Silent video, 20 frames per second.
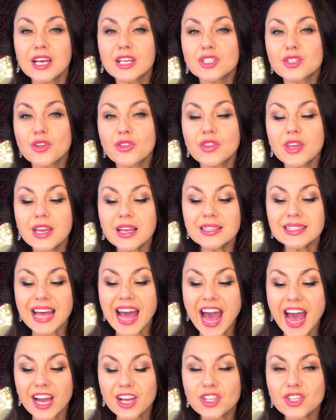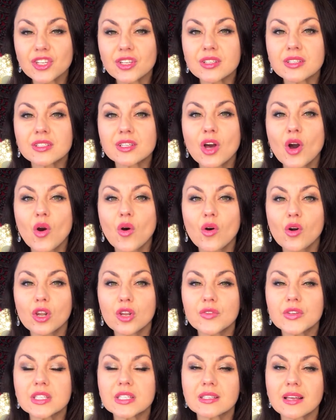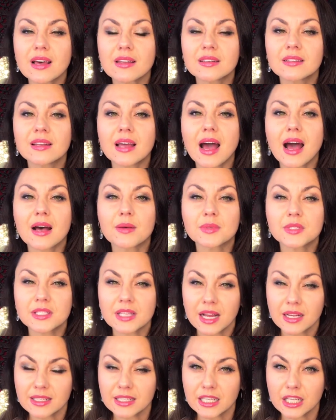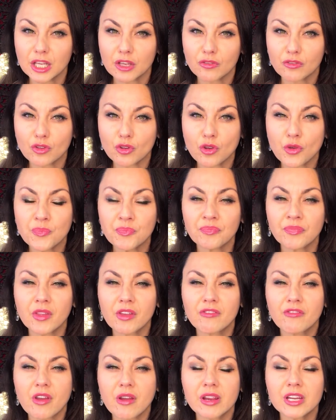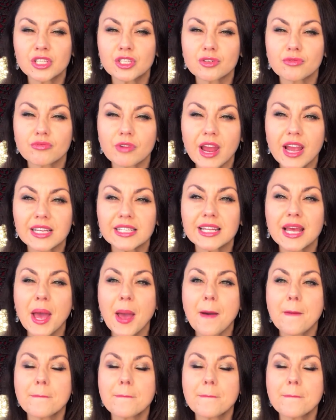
So these actions all of a sudden start to give you very direct,